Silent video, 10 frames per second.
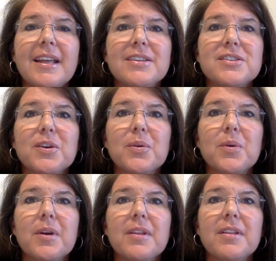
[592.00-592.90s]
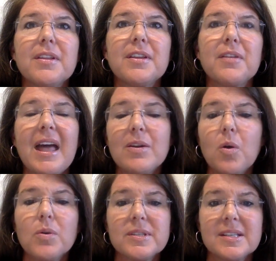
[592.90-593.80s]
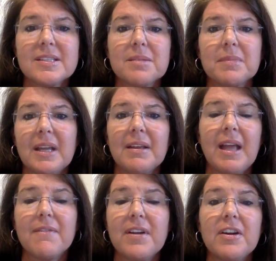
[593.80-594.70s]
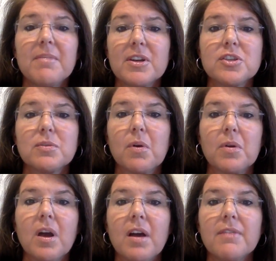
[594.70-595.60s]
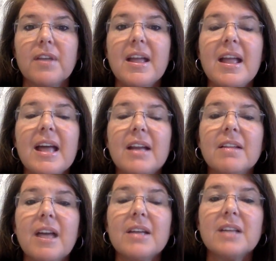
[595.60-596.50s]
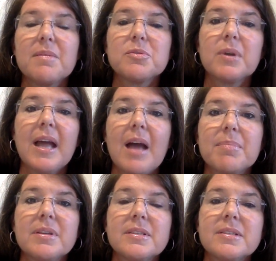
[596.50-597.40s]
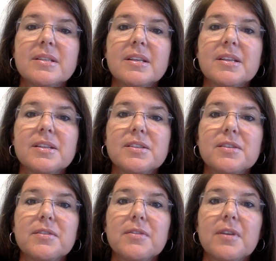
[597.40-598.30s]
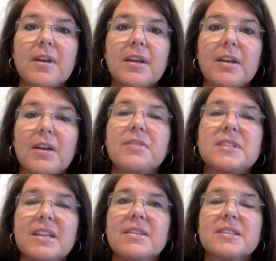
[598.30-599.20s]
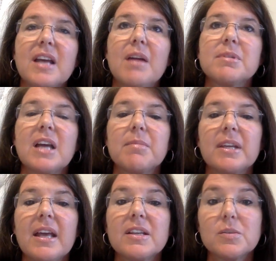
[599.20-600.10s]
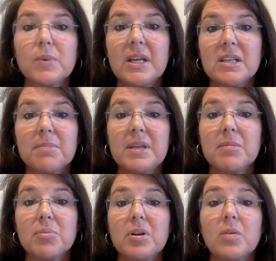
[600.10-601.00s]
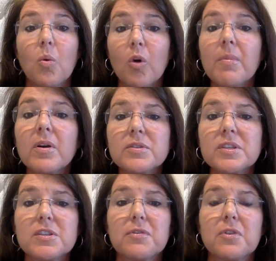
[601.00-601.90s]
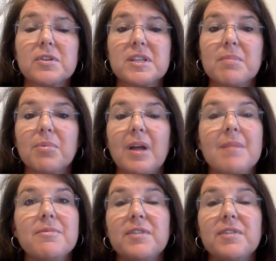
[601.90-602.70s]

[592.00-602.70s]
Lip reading: so that whole system can get very much thrown off. And a lot of times what happens is and I've seen this time and time again, is we end up being put on hormones. And so, for example, I'm